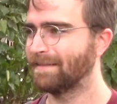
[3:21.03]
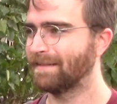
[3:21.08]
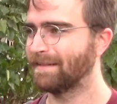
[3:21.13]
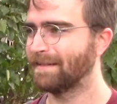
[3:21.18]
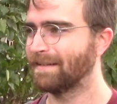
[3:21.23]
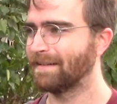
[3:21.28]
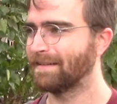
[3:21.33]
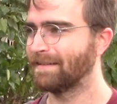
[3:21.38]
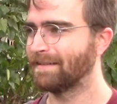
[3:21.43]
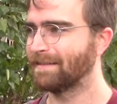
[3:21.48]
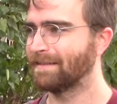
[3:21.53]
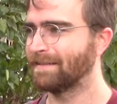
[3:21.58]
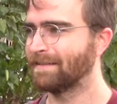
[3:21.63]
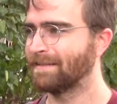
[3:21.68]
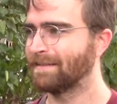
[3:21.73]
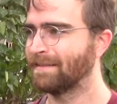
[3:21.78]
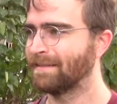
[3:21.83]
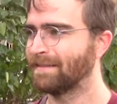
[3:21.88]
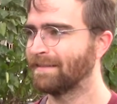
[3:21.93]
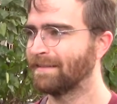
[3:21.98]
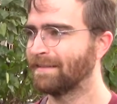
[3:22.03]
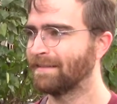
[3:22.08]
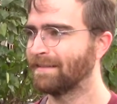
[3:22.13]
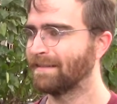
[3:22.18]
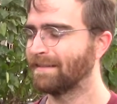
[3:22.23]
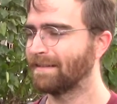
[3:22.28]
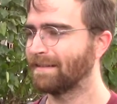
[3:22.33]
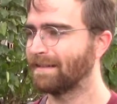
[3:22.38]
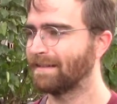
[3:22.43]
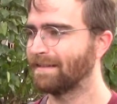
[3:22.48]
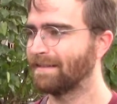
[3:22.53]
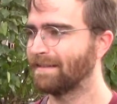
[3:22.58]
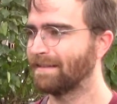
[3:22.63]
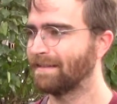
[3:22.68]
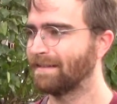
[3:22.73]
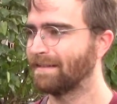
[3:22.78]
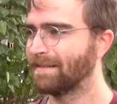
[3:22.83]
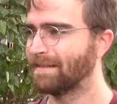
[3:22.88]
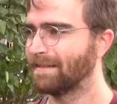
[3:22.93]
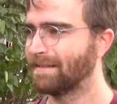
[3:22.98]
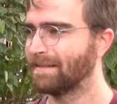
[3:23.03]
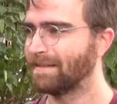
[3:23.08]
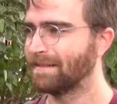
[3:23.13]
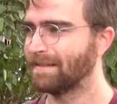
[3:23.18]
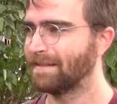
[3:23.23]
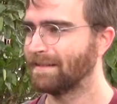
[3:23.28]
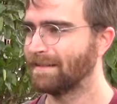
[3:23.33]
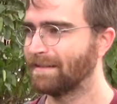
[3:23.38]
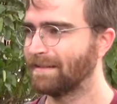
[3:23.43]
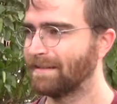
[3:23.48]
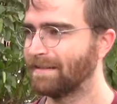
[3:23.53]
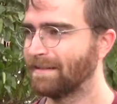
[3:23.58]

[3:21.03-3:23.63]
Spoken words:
(silence)